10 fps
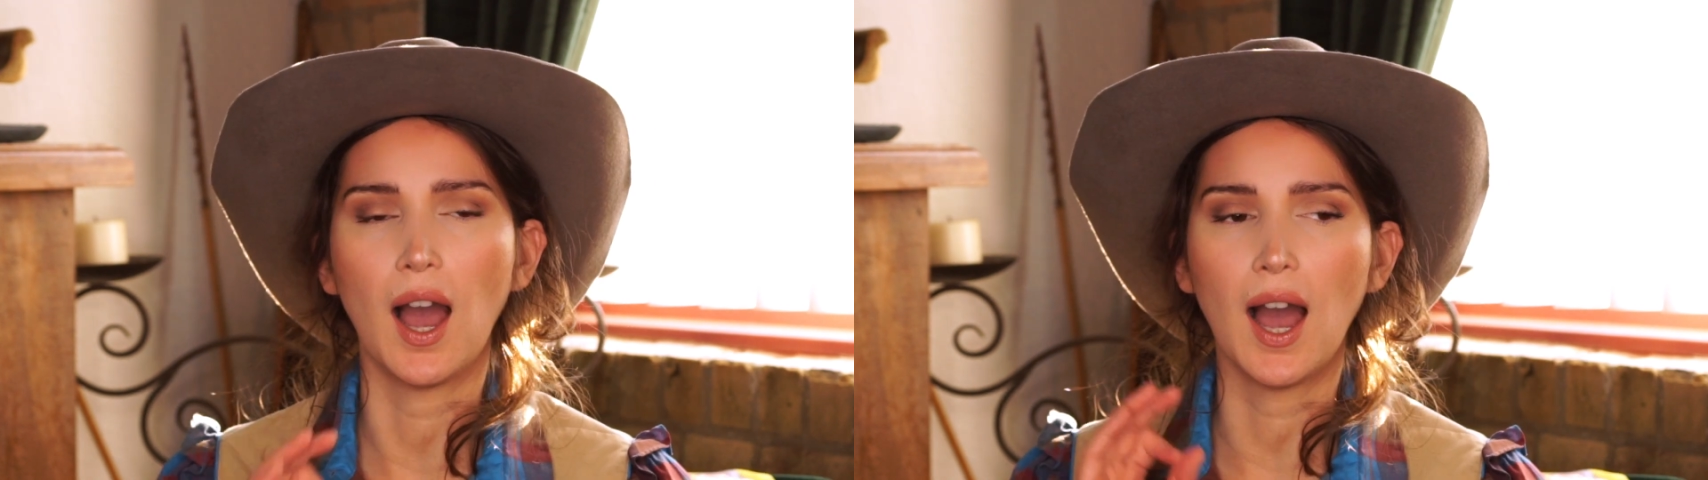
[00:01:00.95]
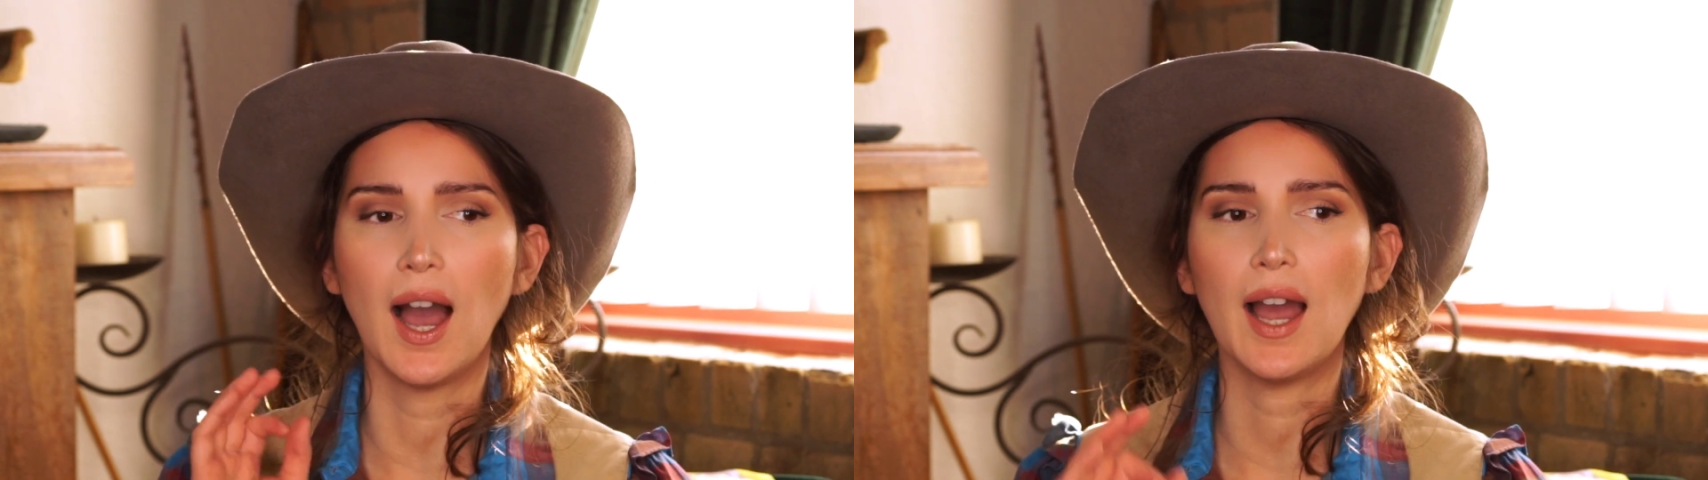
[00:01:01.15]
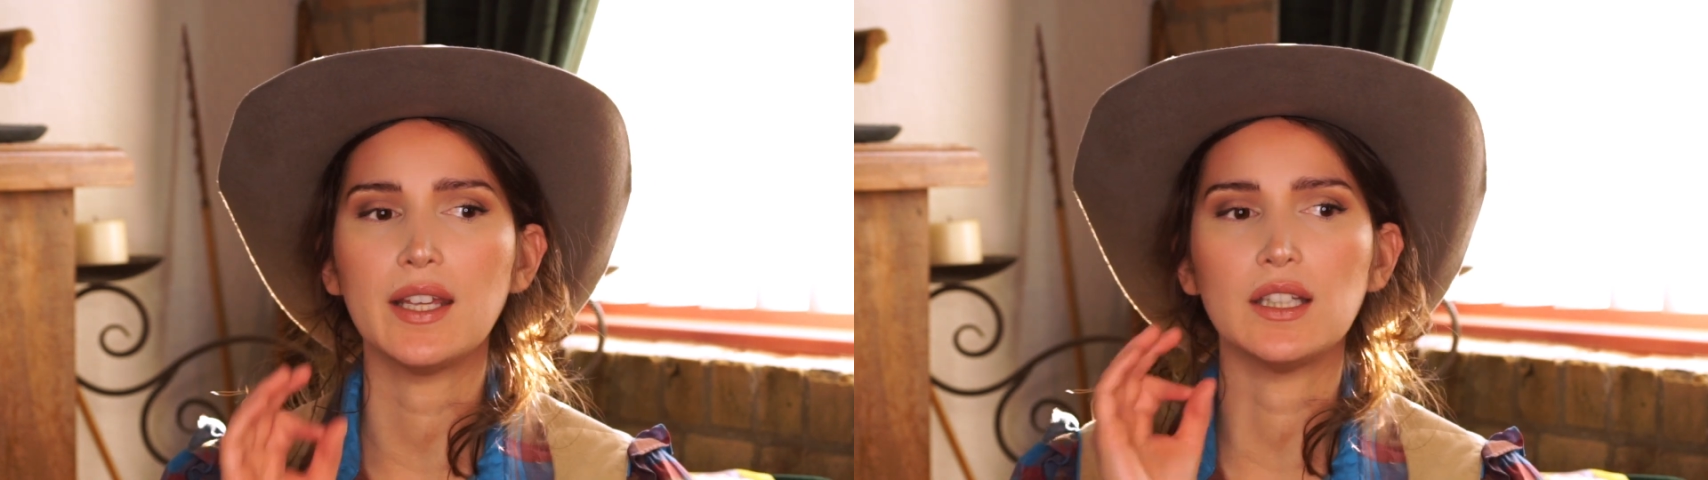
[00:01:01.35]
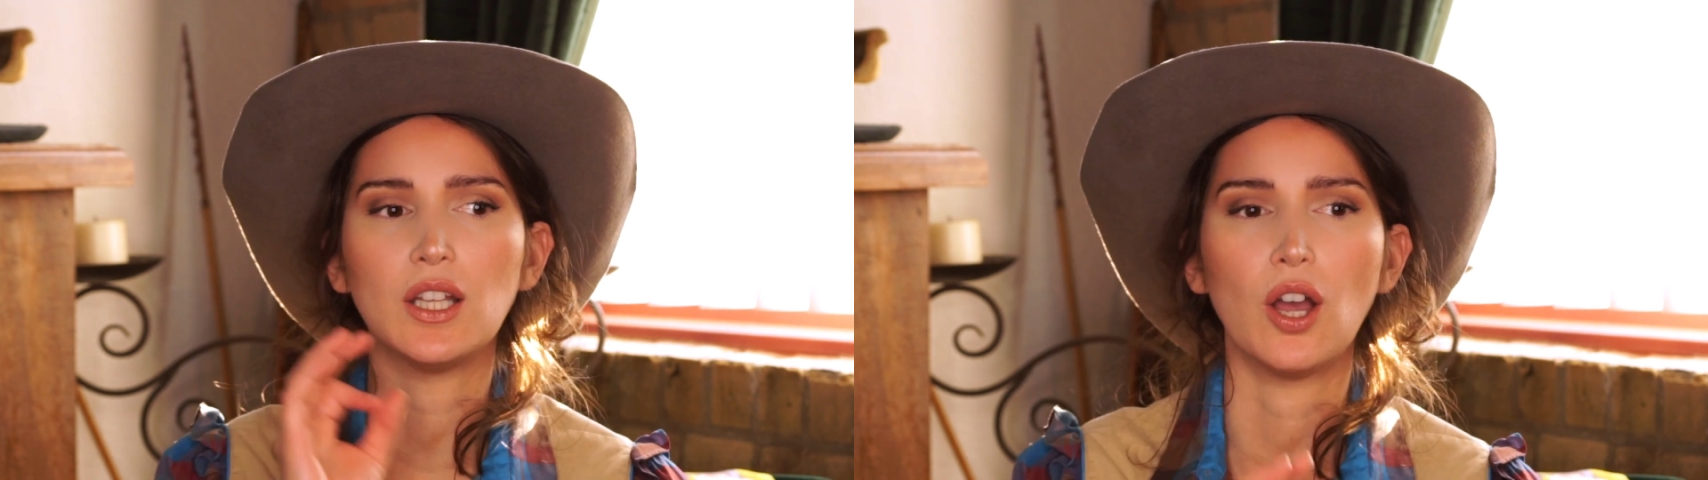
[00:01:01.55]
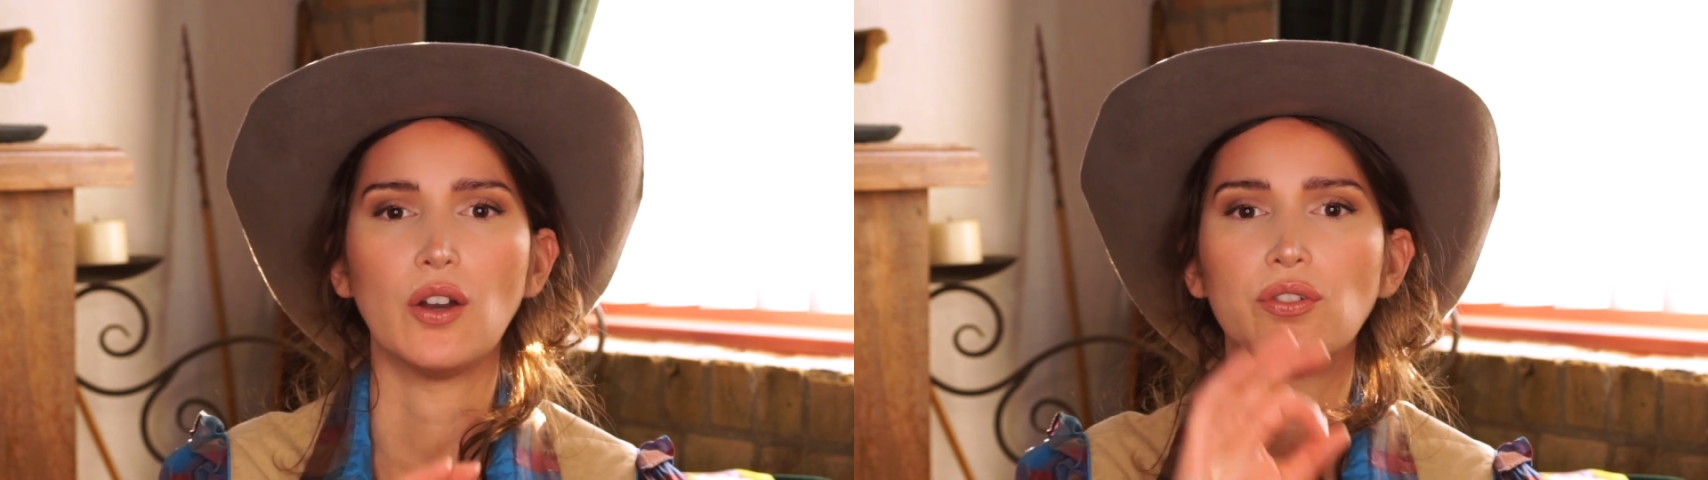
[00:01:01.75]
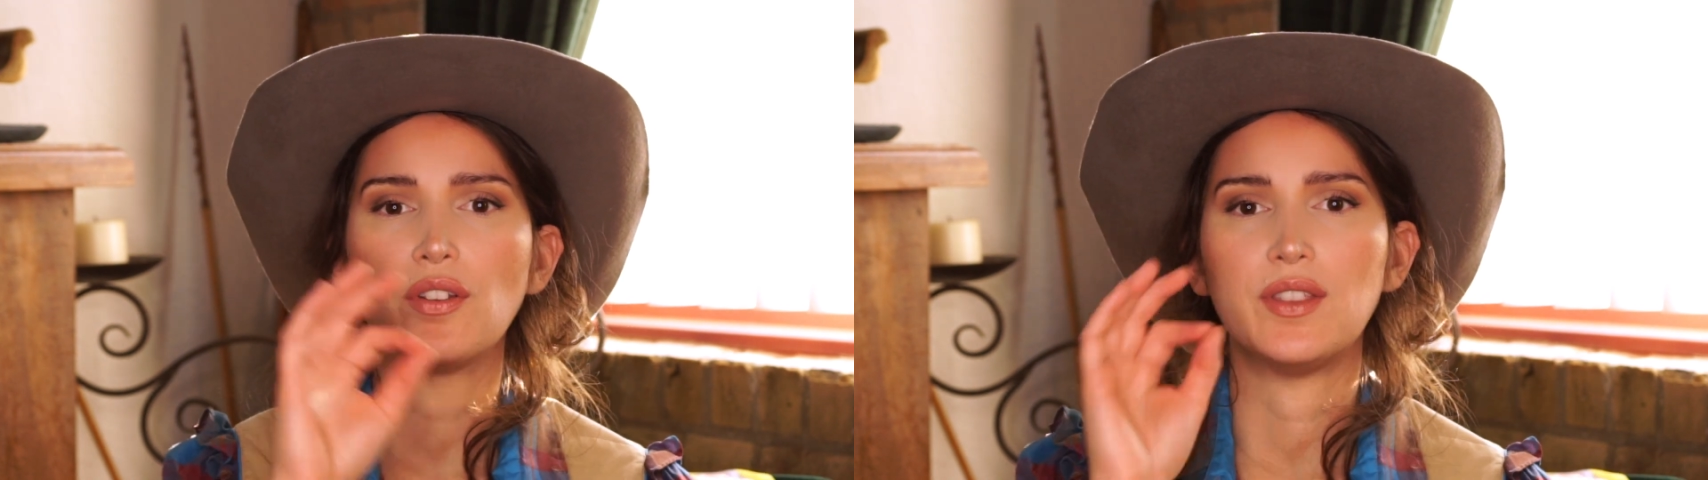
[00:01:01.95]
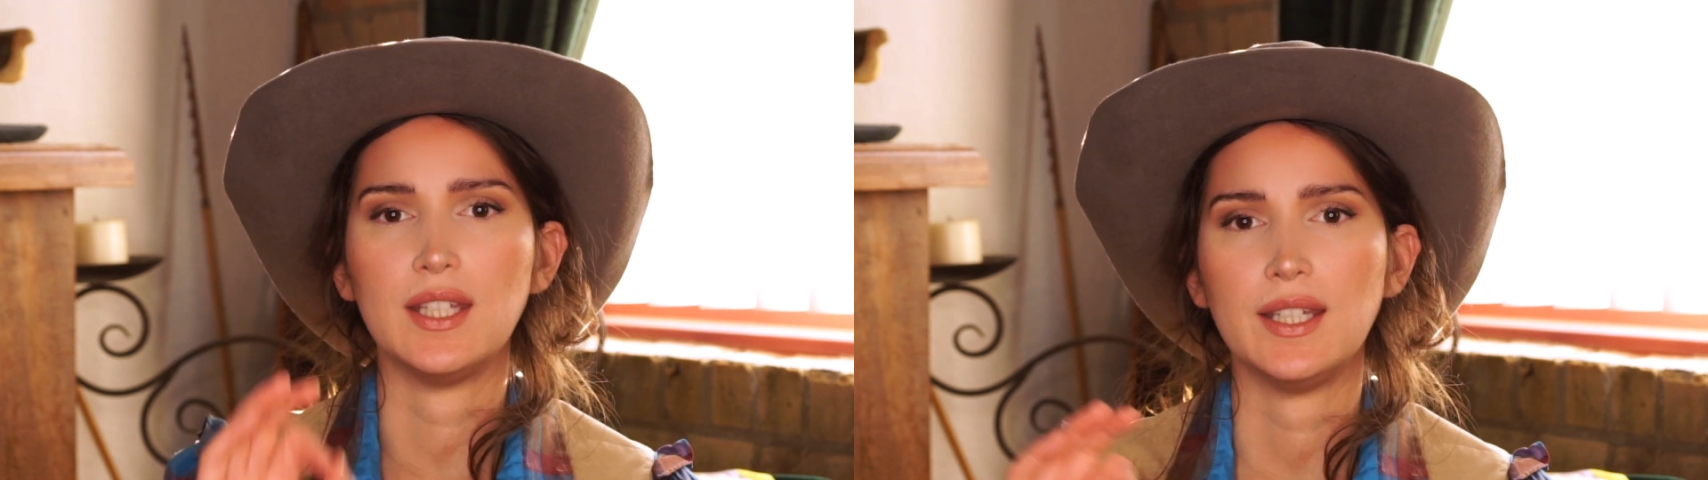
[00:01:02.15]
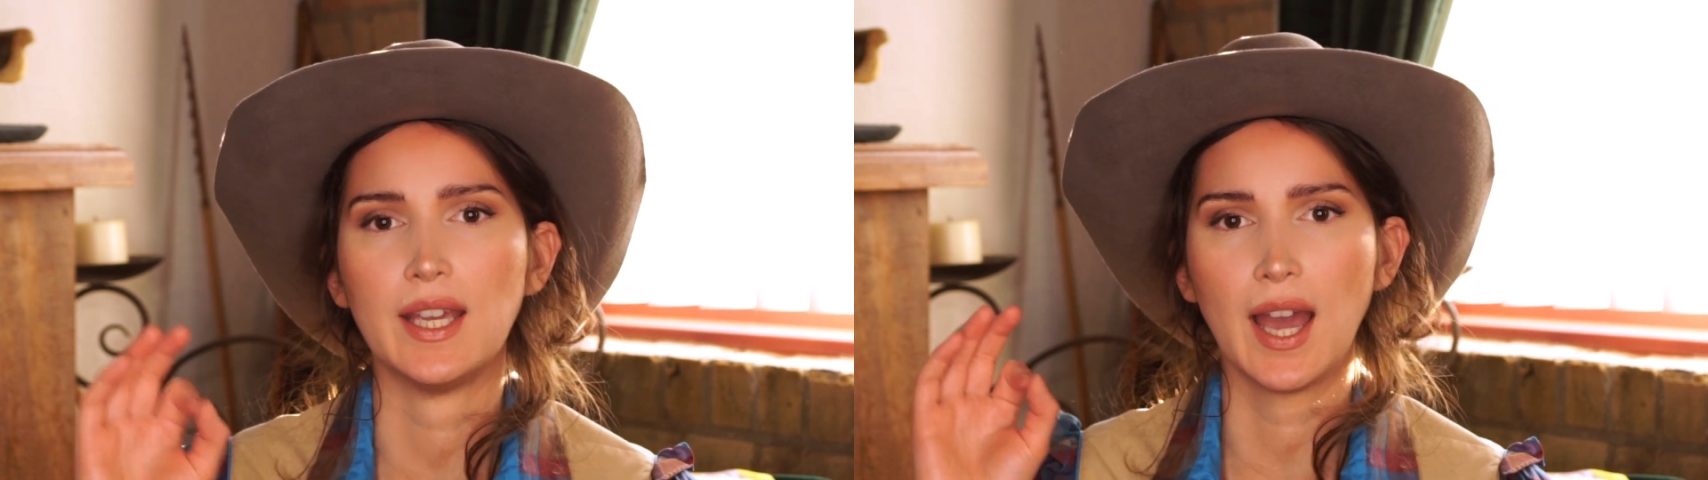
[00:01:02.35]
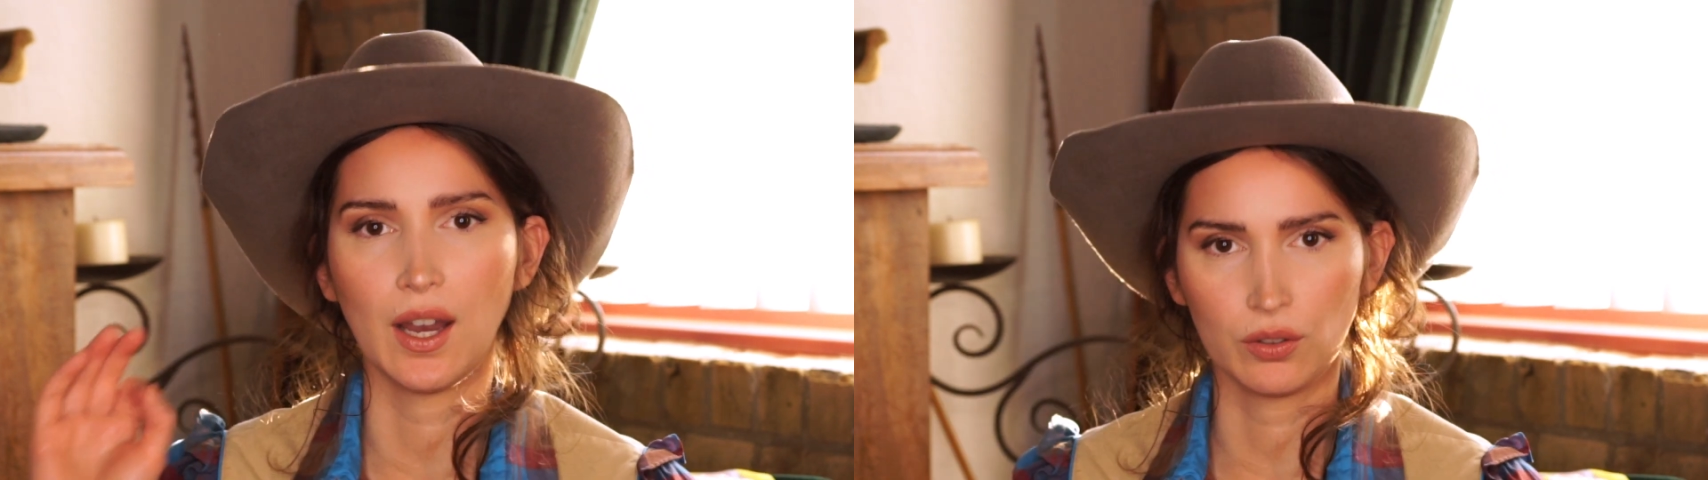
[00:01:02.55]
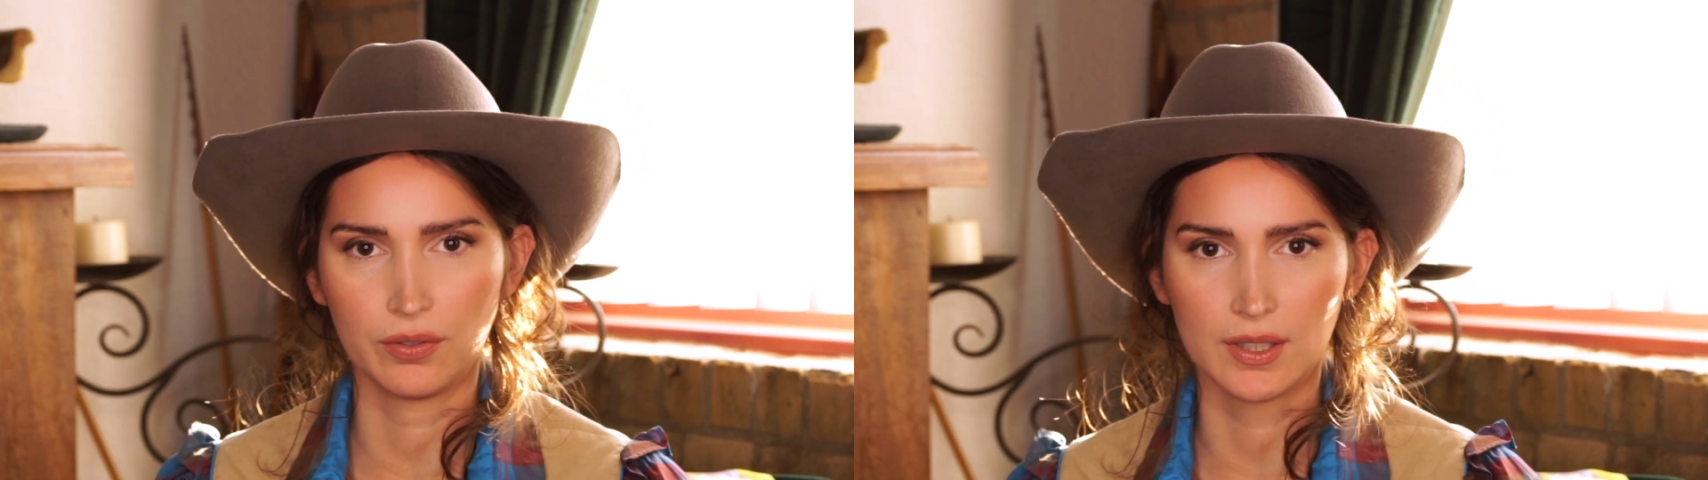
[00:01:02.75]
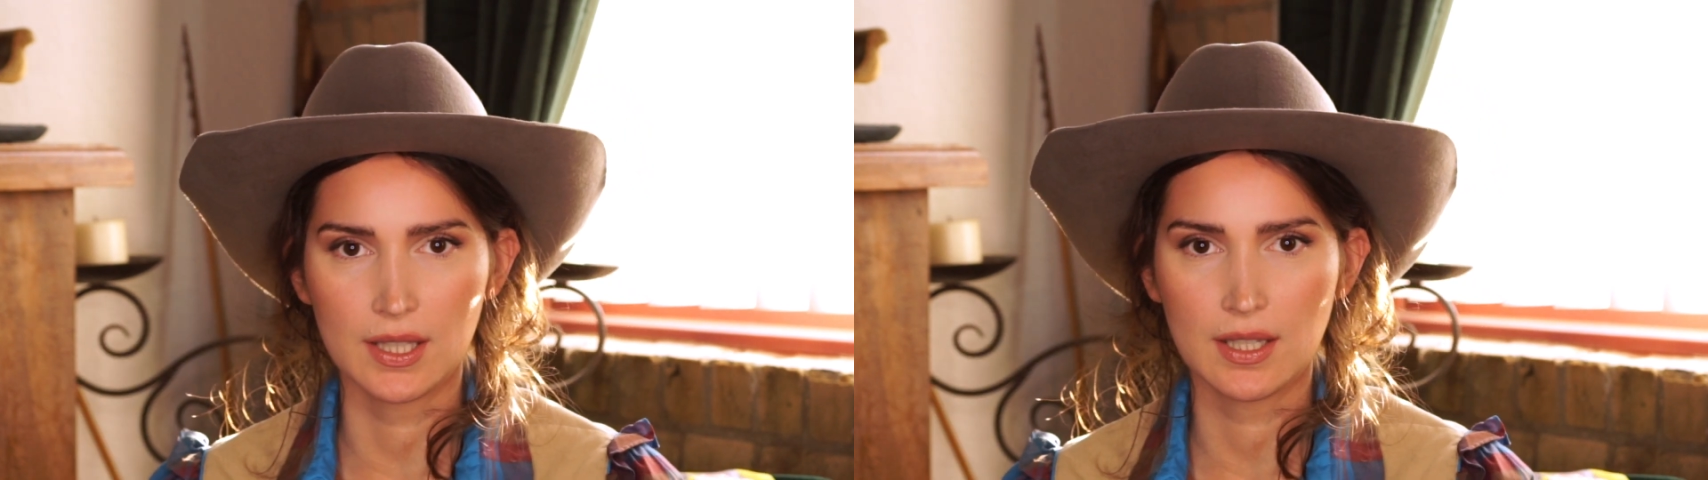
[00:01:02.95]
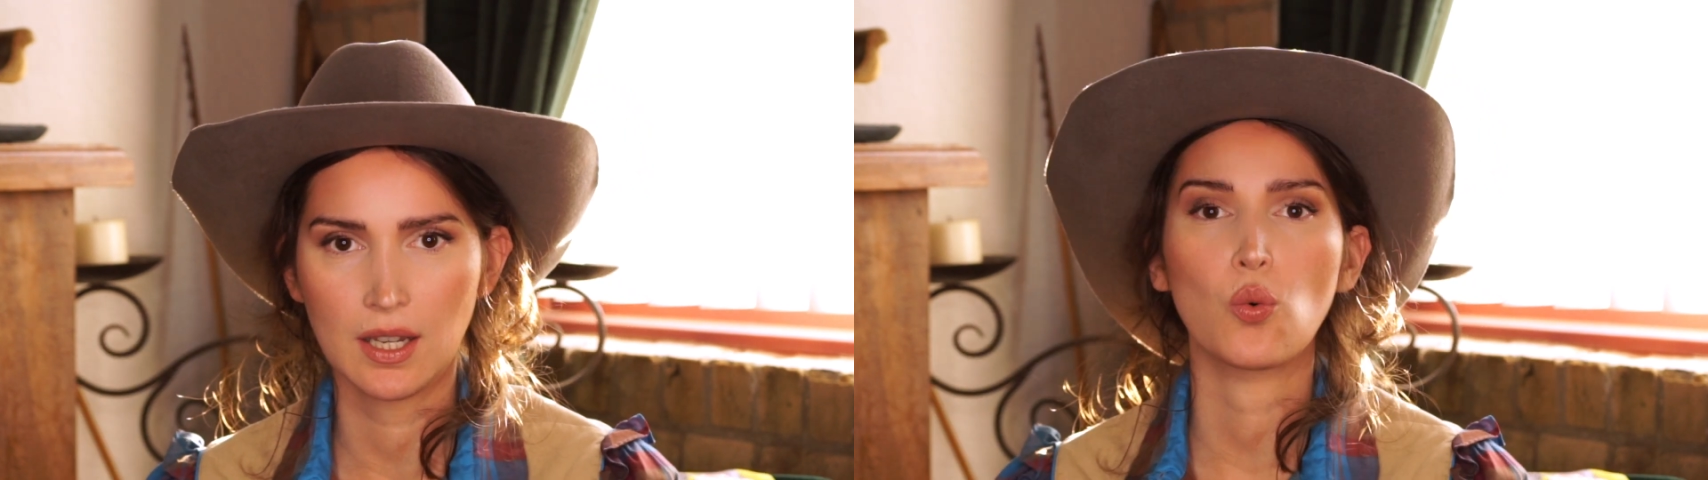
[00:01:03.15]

I love the outfits.